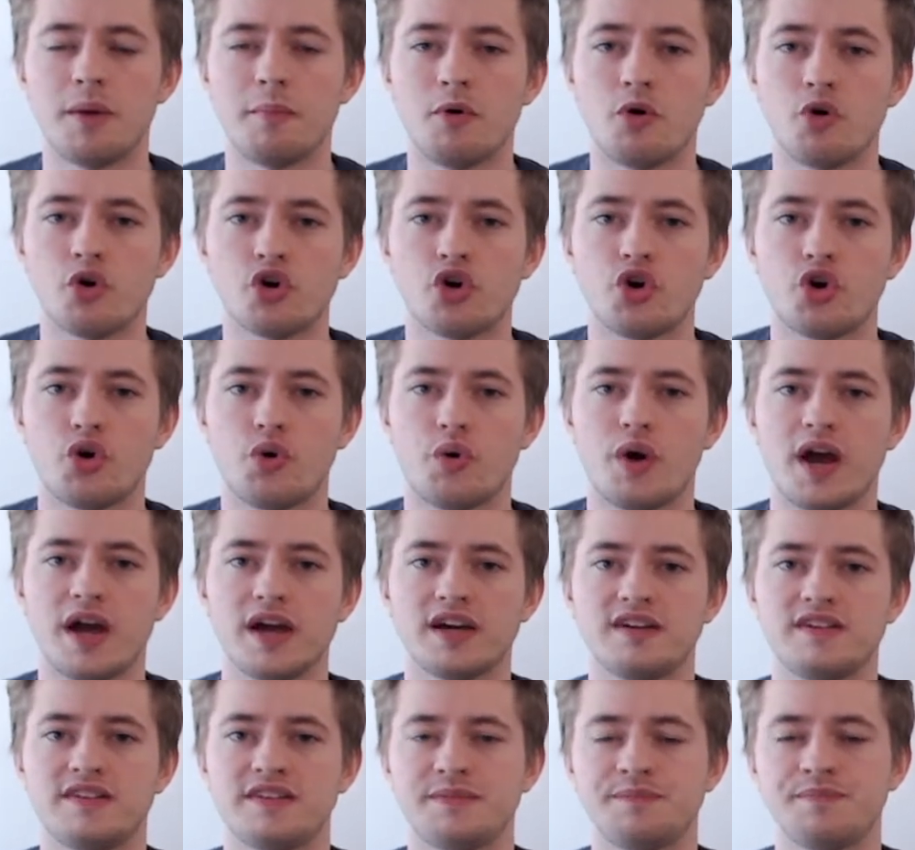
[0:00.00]

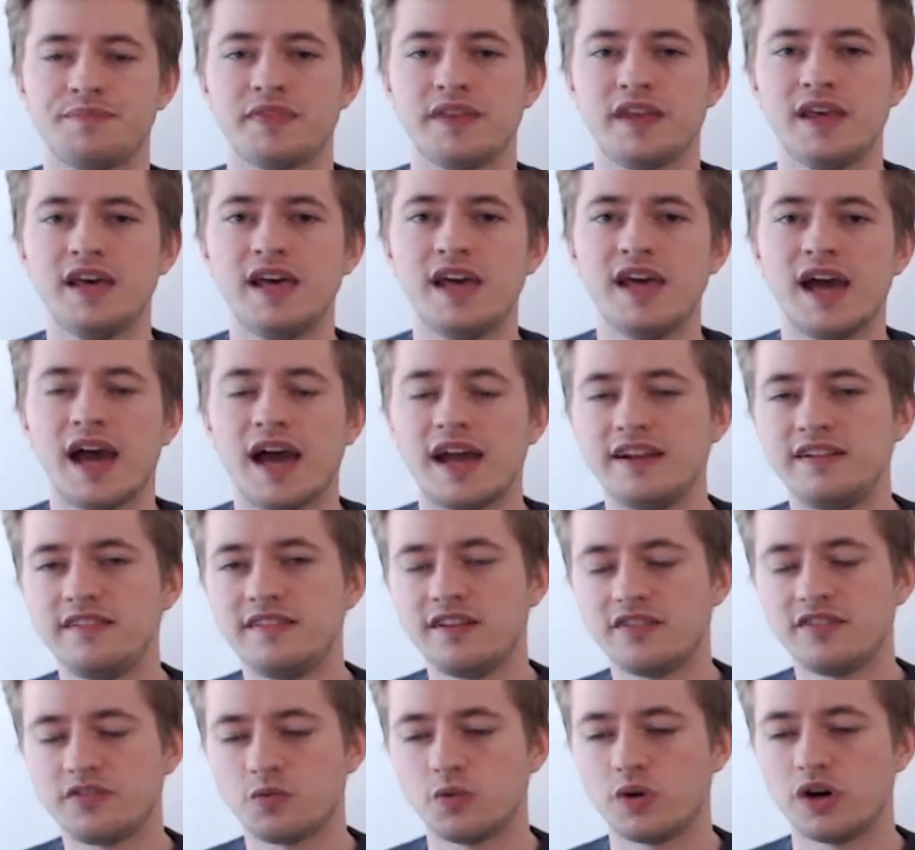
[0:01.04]
correct. And in
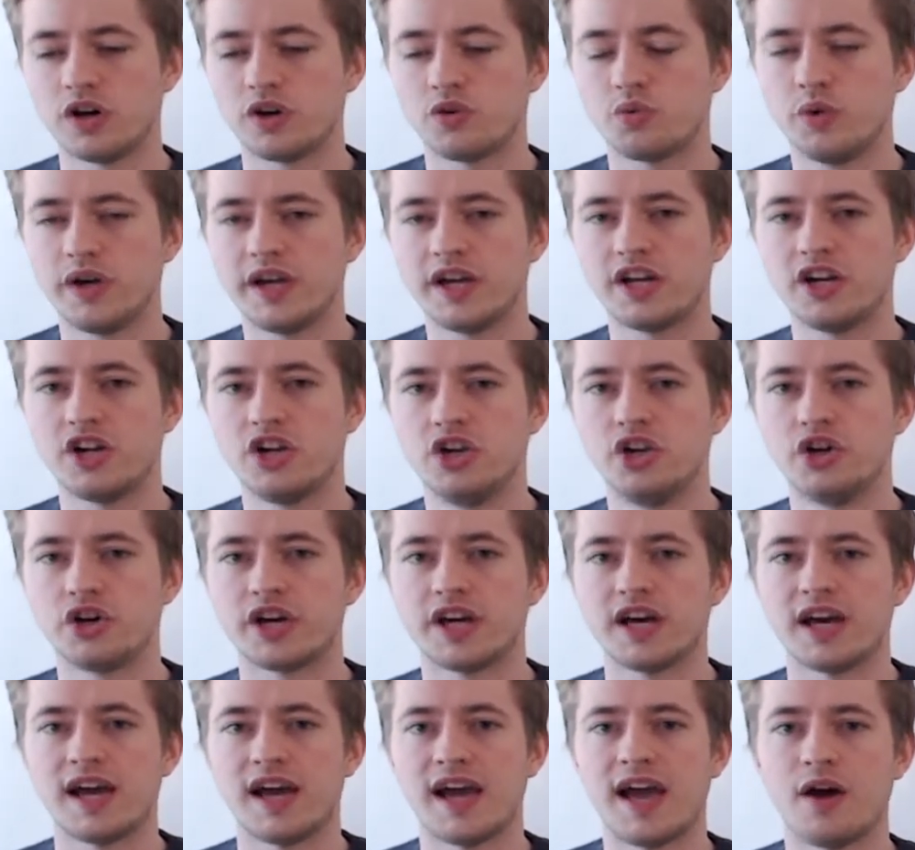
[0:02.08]
this work, we're going to look
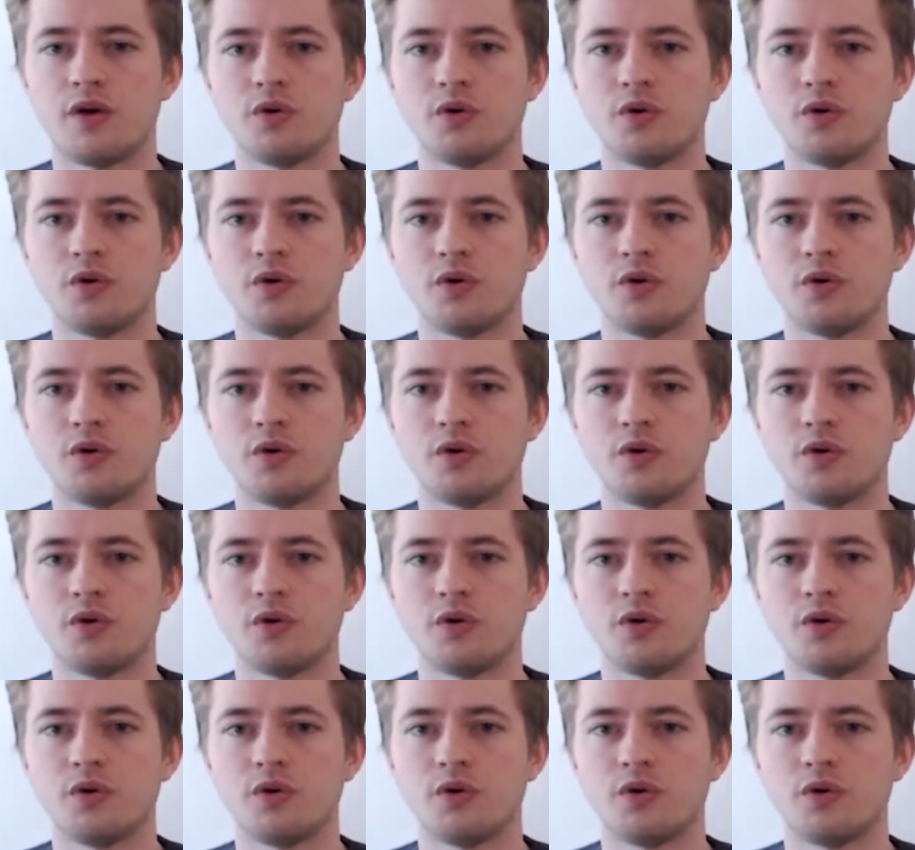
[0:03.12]
at how